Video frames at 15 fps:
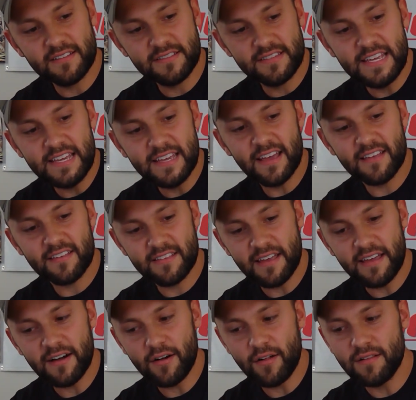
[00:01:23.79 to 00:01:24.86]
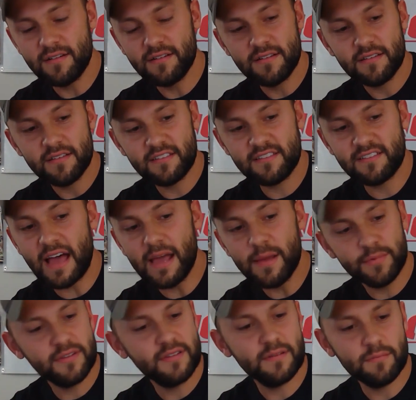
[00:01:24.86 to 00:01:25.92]
TSL
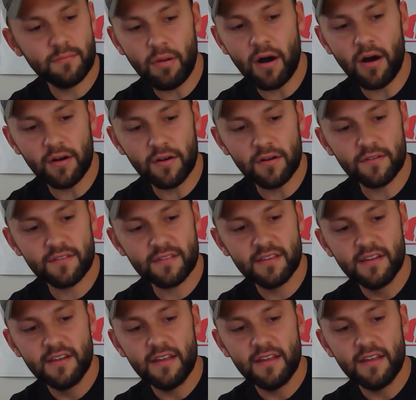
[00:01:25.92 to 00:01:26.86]
siped boggers.